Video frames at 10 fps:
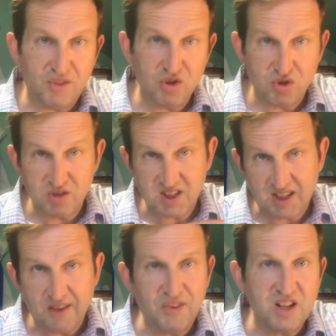there's a
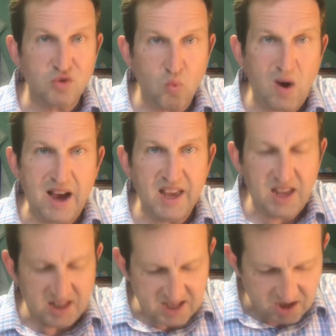significance why he
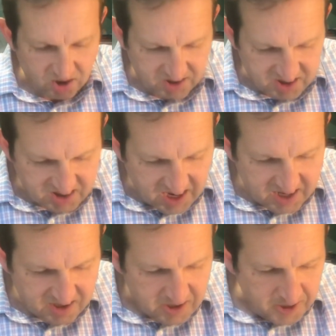did it on this day,